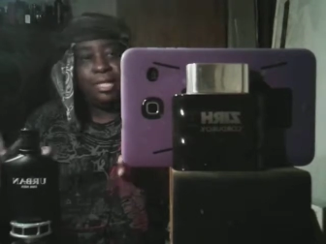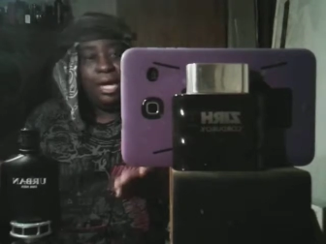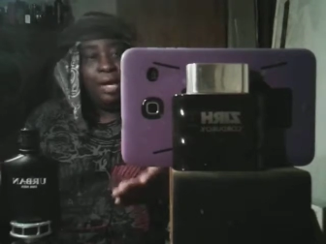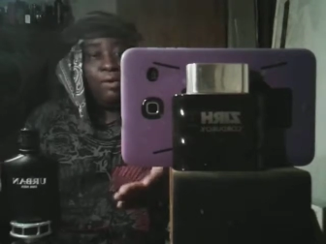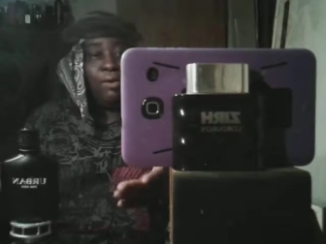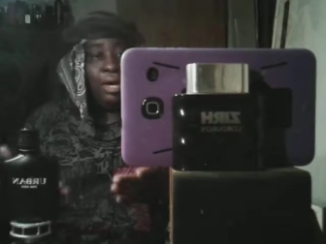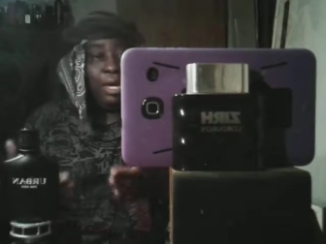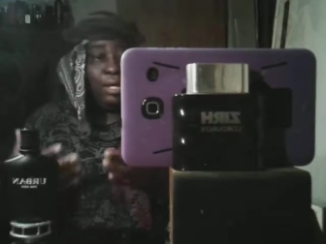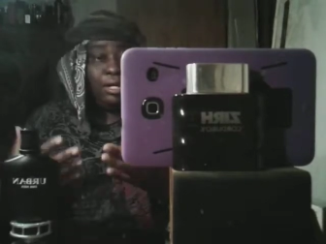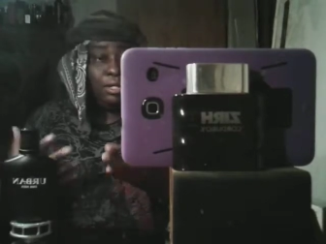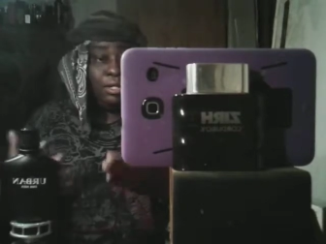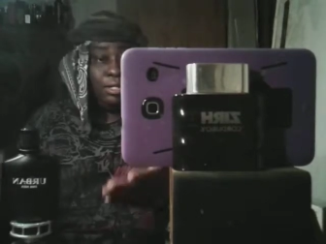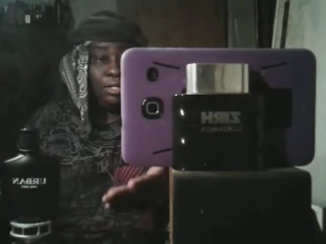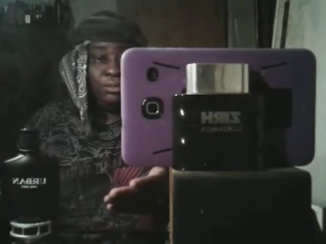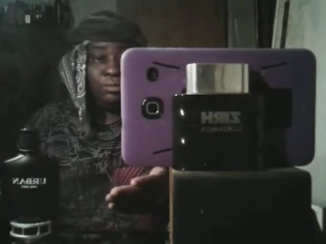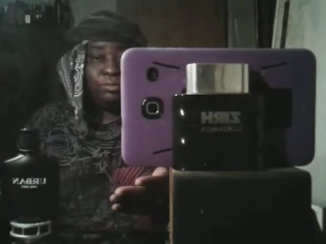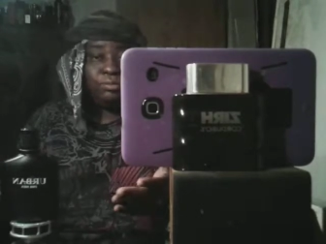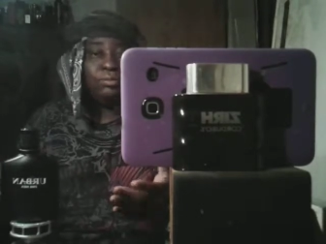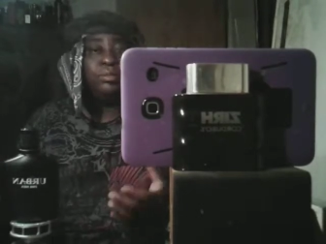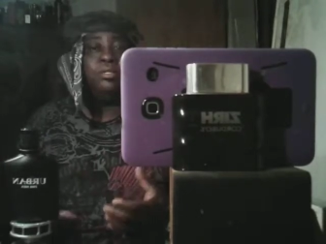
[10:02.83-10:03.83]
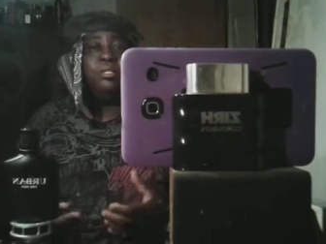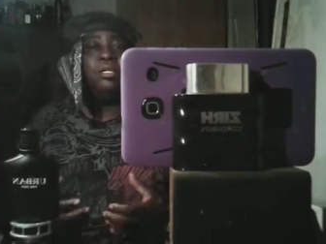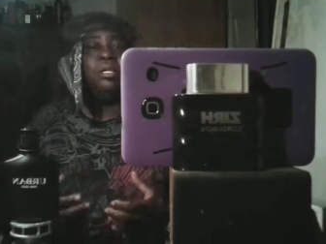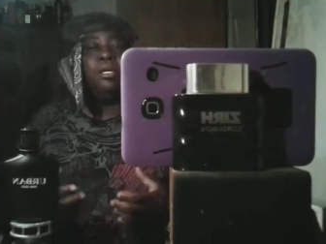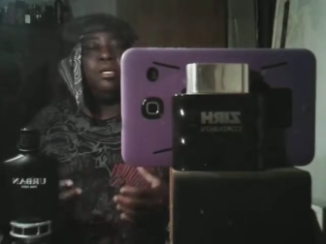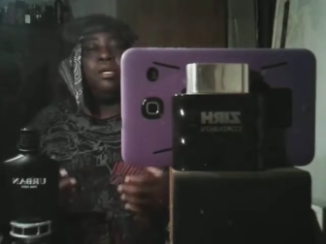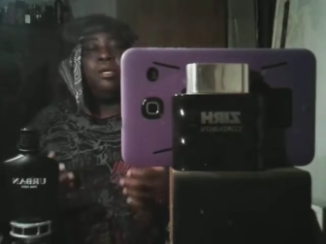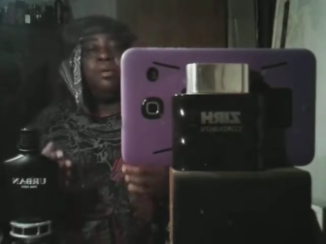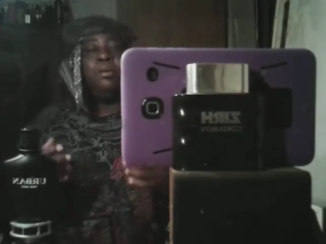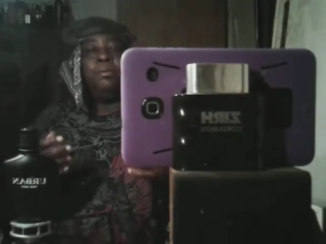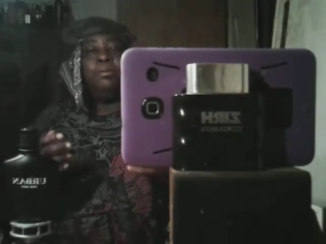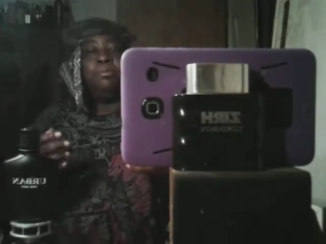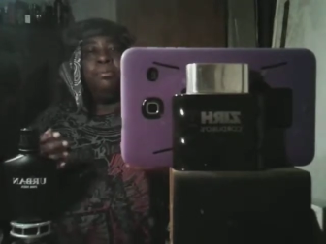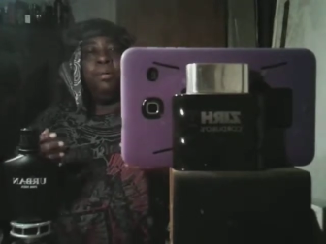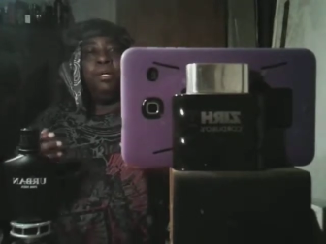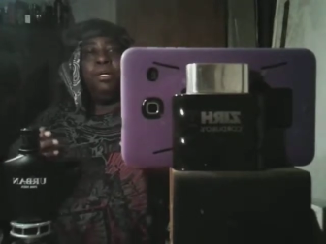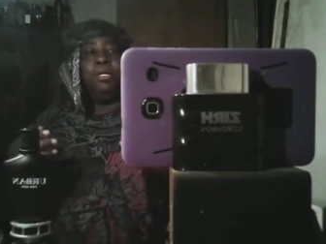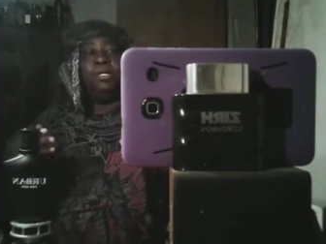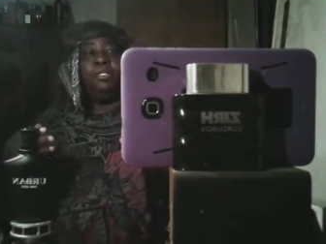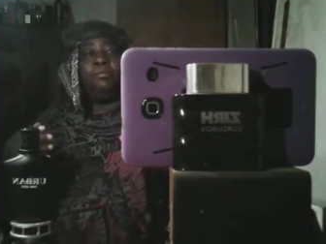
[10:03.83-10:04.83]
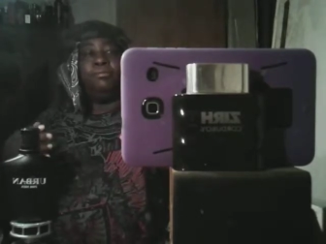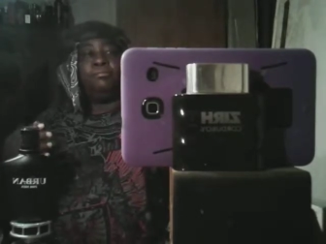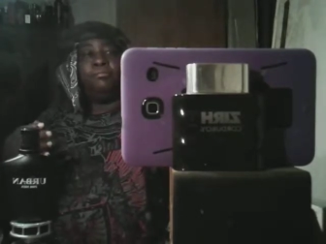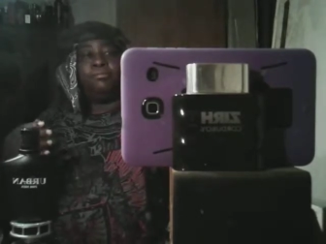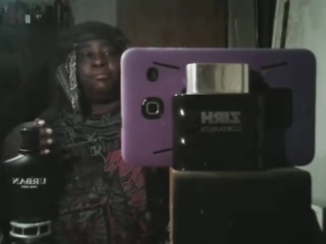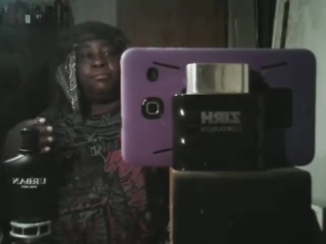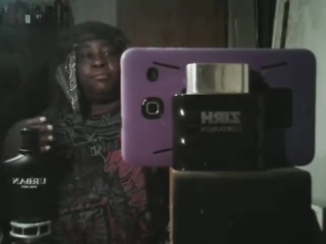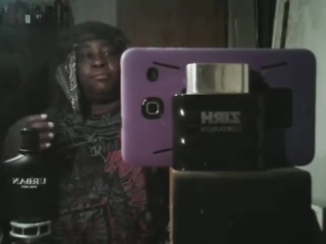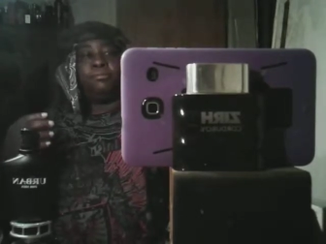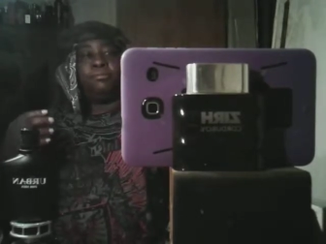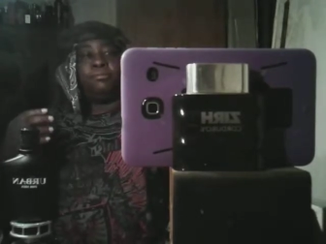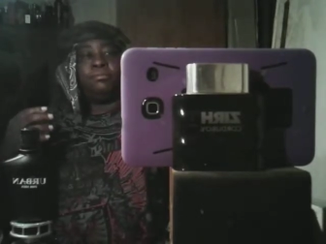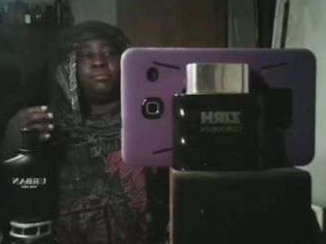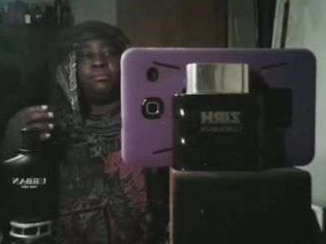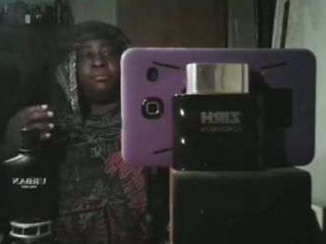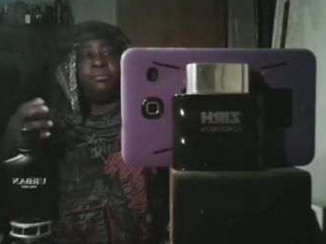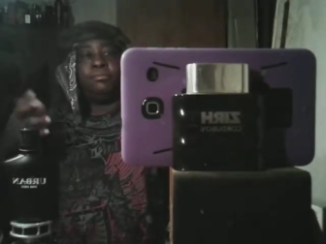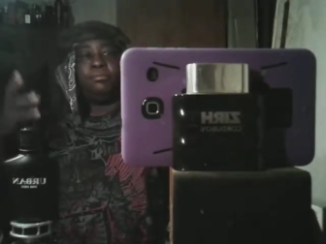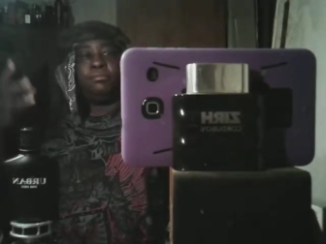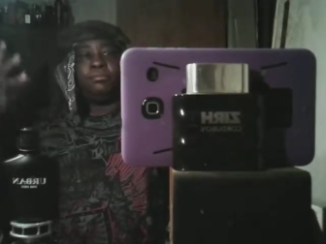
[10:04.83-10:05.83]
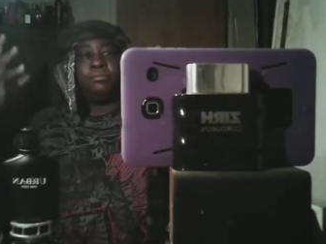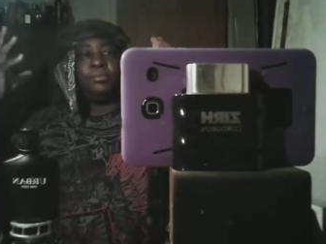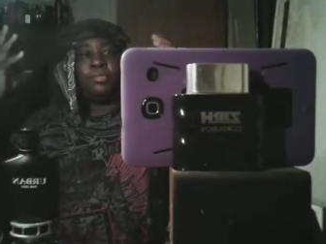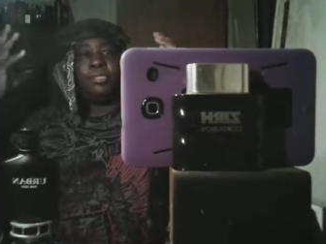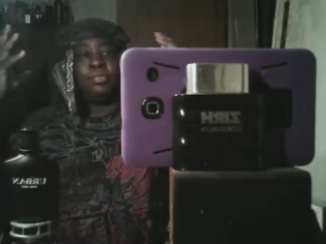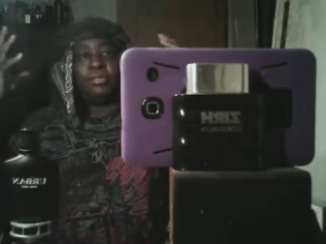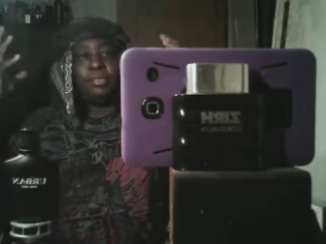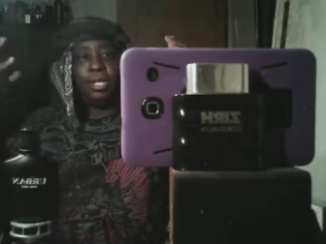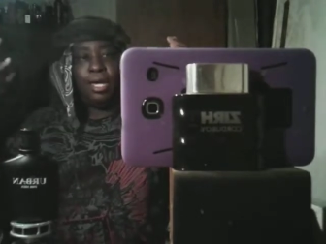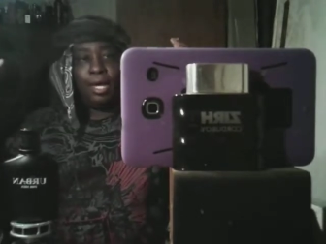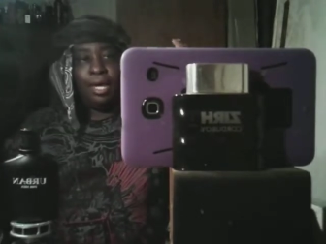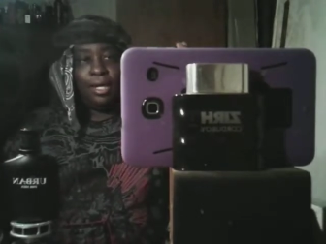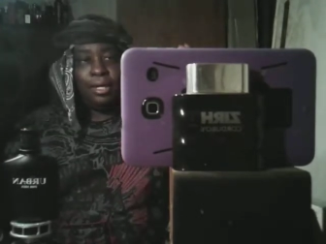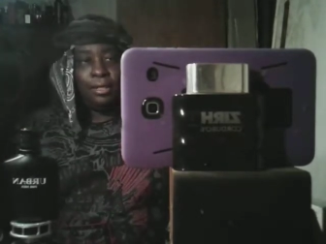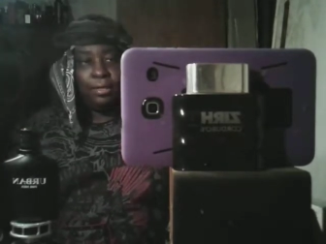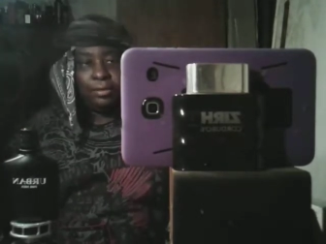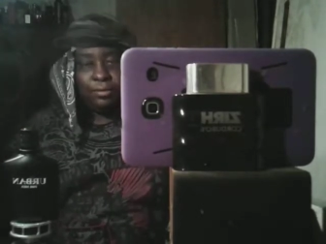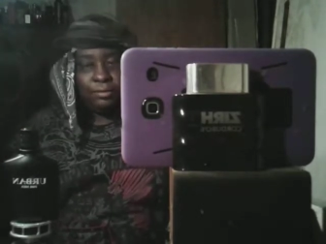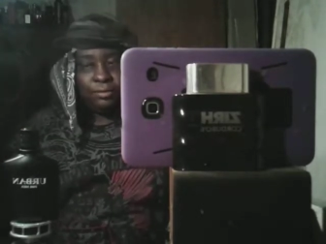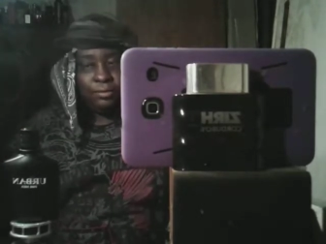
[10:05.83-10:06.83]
hour out of this one. But it's like